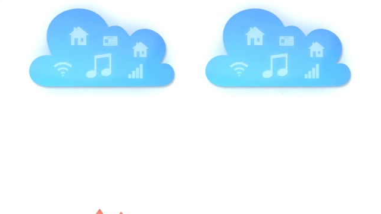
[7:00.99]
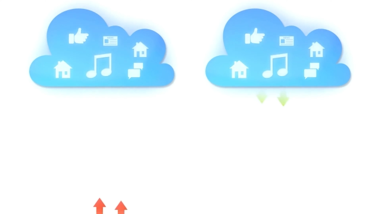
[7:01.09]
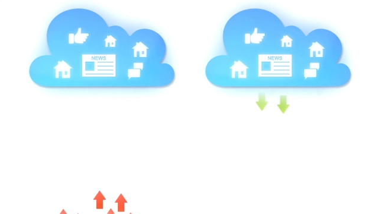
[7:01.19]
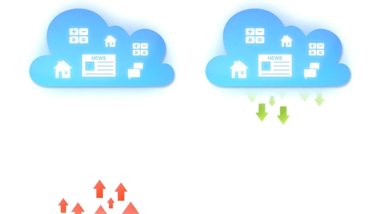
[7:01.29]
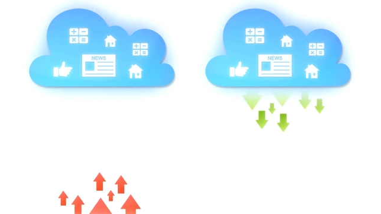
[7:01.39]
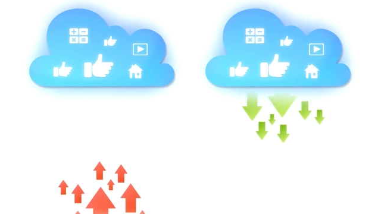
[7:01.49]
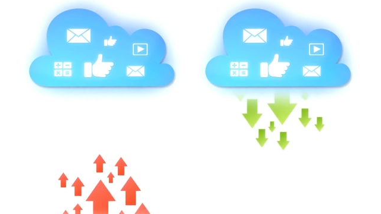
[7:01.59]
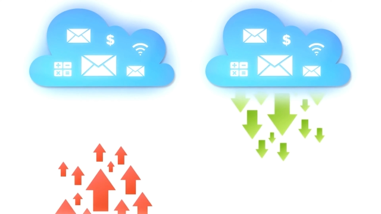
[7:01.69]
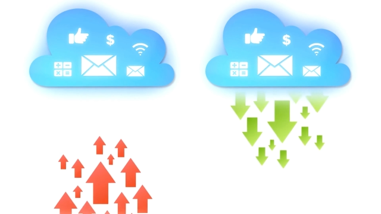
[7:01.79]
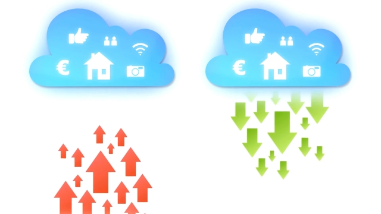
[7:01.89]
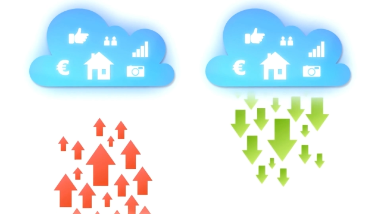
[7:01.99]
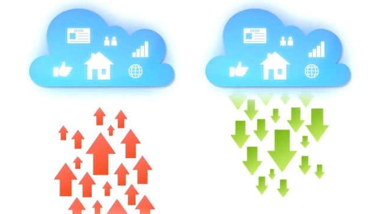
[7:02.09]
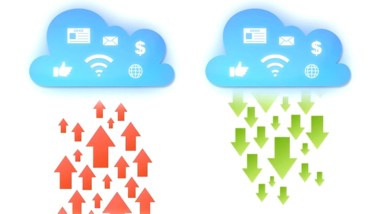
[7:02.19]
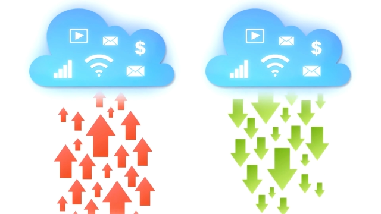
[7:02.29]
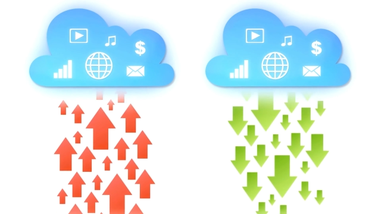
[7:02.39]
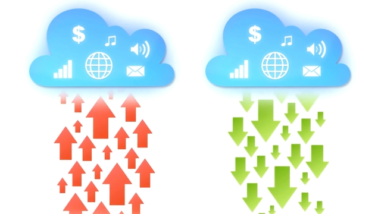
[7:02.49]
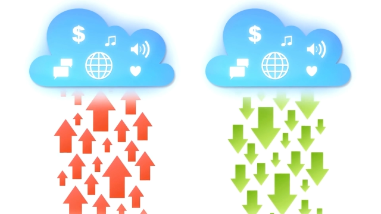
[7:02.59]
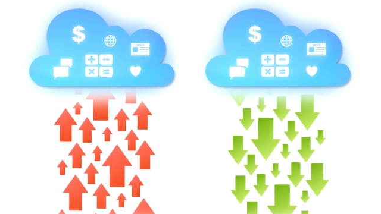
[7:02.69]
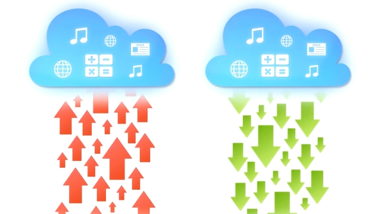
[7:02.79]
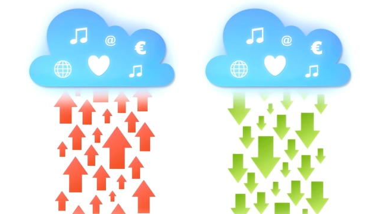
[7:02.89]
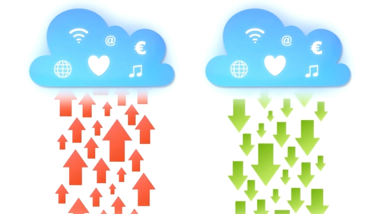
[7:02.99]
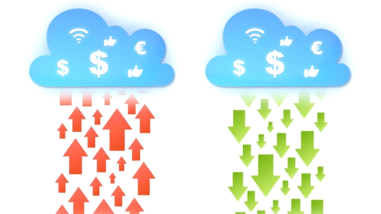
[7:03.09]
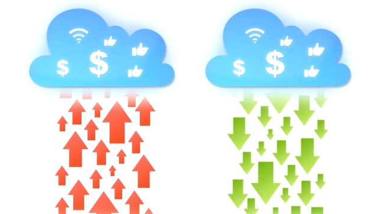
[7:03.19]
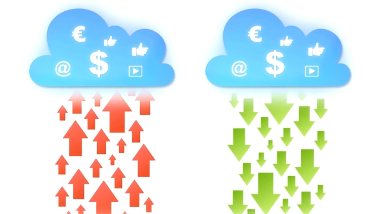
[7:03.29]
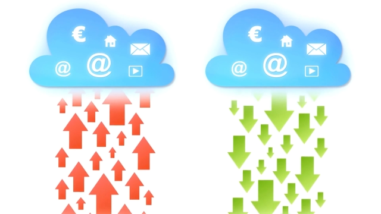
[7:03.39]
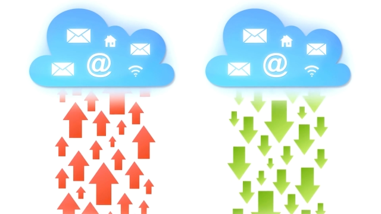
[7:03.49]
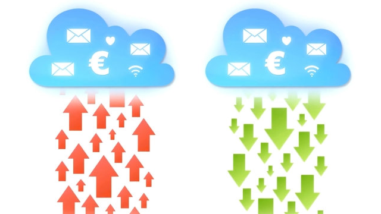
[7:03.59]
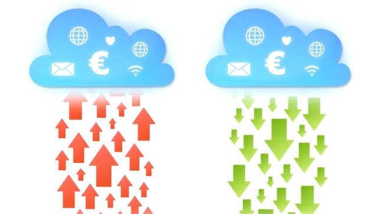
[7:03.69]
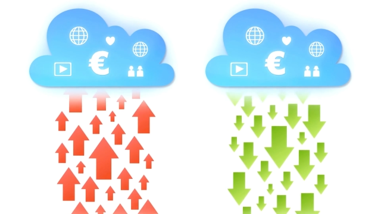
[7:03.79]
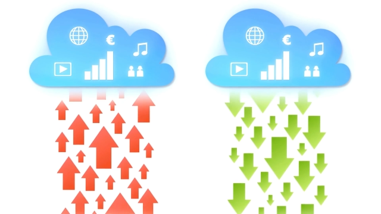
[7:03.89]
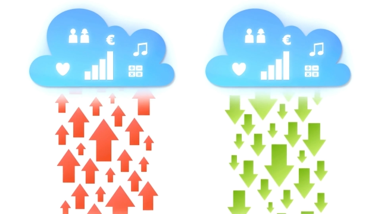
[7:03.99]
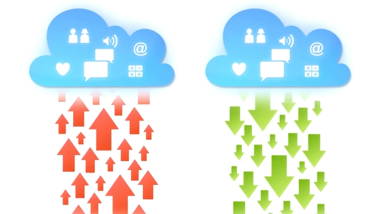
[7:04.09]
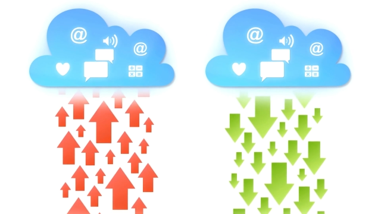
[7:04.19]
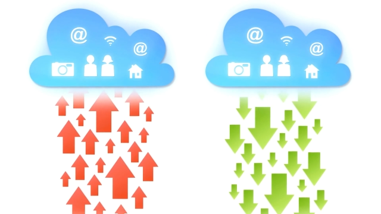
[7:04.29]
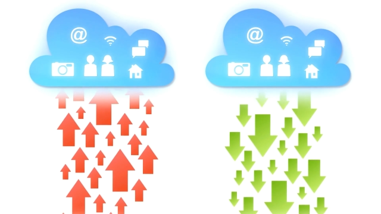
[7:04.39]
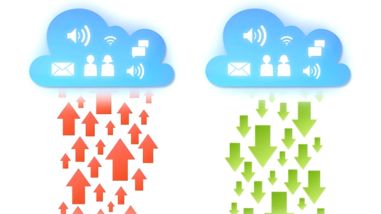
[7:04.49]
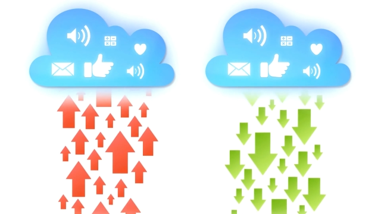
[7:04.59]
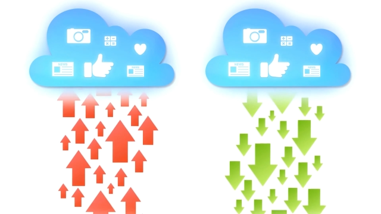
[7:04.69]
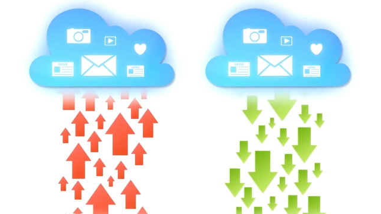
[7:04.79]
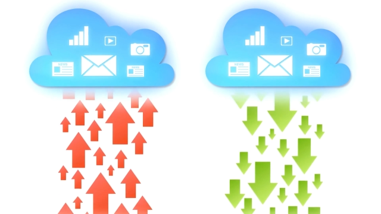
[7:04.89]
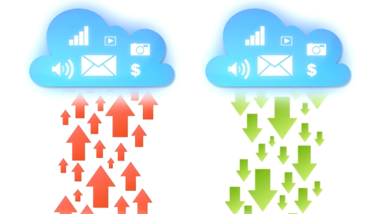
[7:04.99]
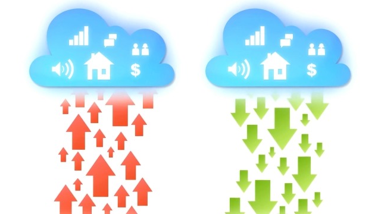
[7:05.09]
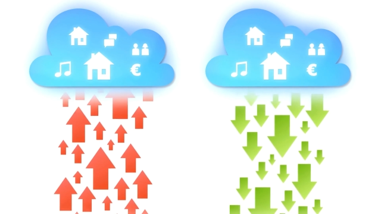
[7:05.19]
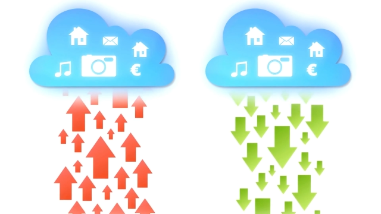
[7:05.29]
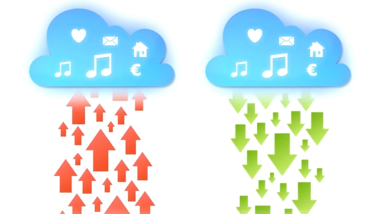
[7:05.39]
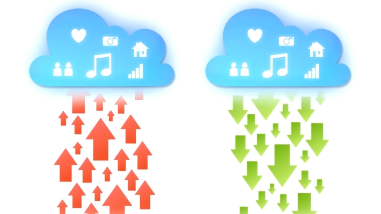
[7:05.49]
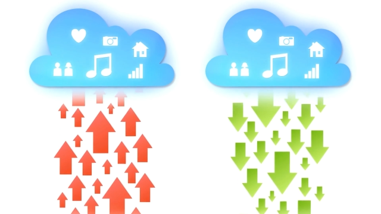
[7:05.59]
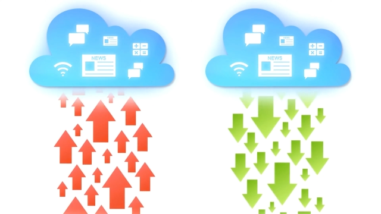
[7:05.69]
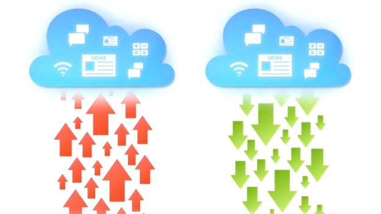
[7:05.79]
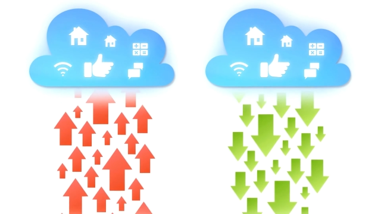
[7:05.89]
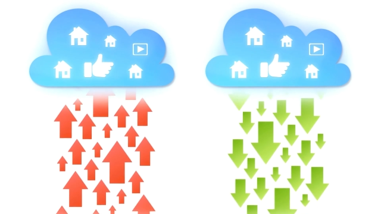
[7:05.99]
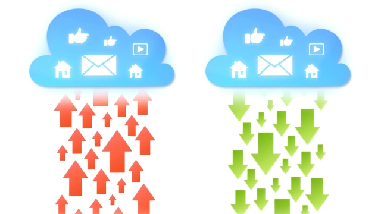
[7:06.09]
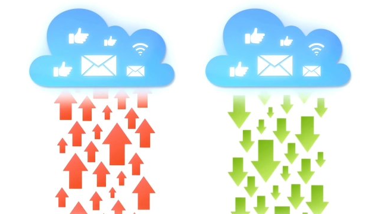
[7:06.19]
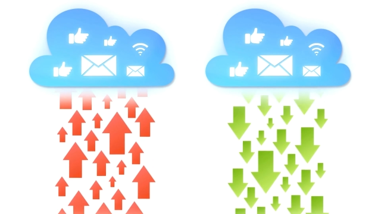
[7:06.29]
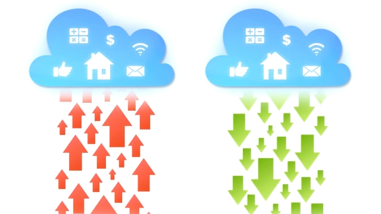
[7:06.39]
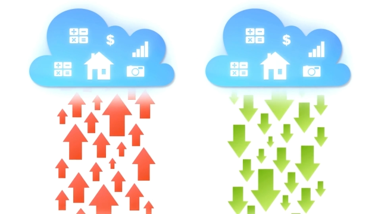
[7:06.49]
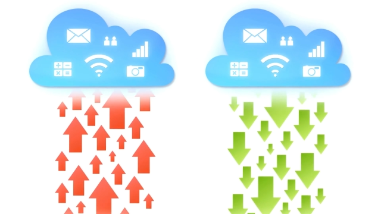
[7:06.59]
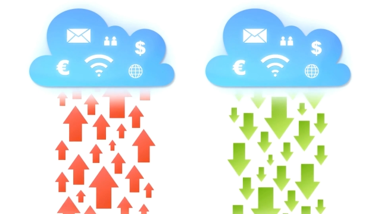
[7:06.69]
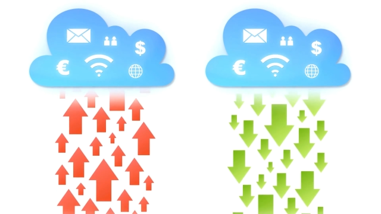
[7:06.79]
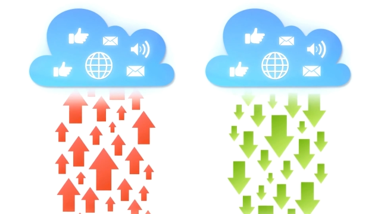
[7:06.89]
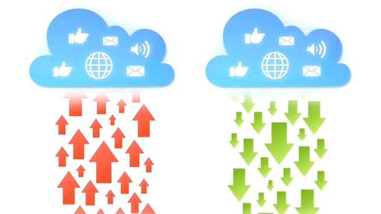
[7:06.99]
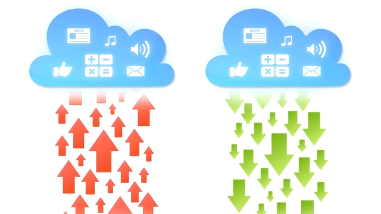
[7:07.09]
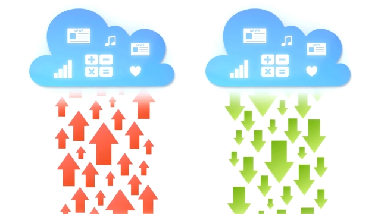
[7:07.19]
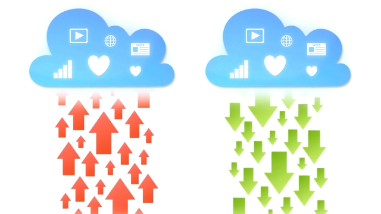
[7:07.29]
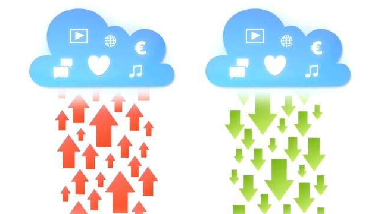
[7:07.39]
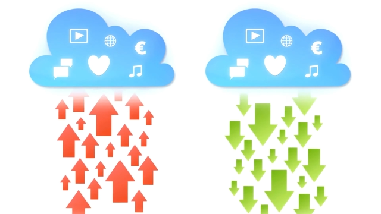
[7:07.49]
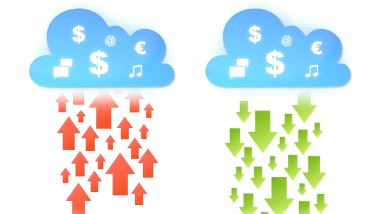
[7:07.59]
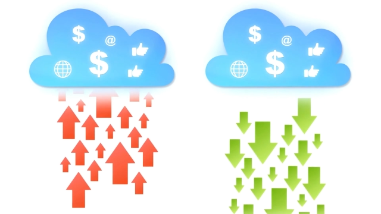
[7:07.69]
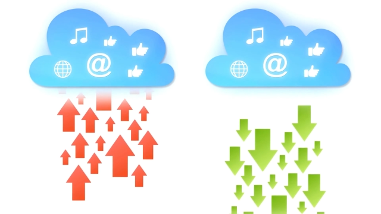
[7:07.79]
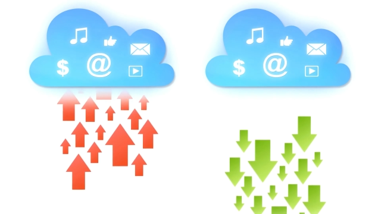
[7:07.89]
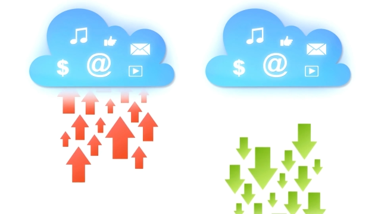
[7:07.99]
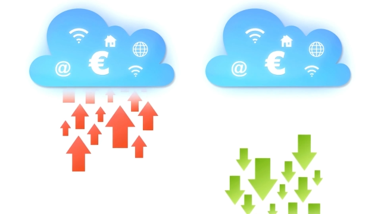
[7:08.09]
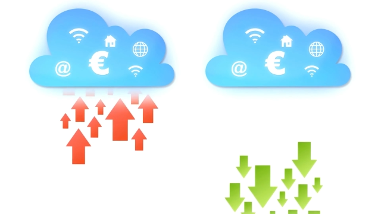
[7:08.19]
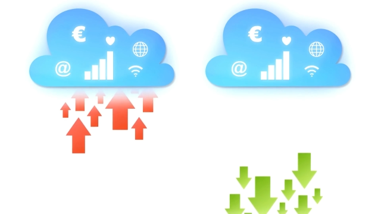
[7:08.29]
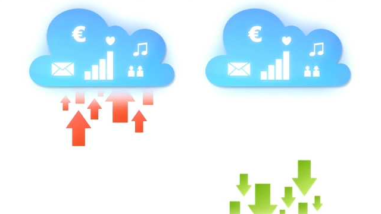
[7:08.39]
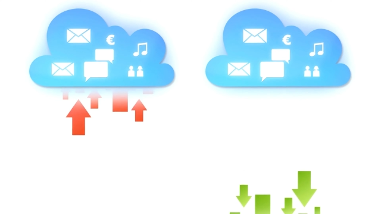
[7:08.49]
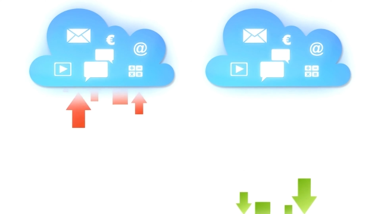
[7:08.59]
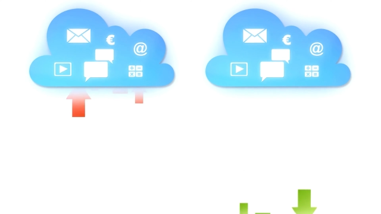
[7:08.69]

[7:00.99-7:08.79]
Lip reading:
Nobody's mouth can be seen.